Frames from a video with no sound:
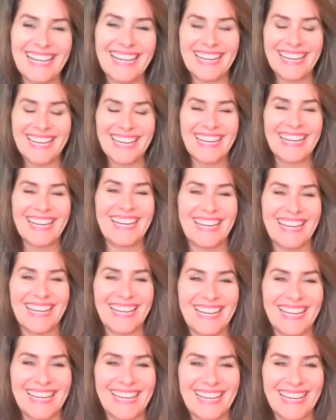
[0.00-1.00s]

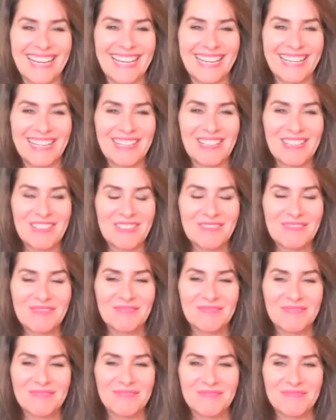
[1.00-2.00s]

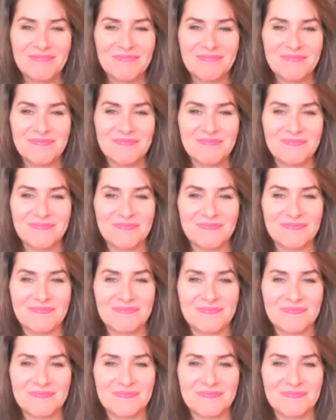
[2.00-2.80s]
(not speaking)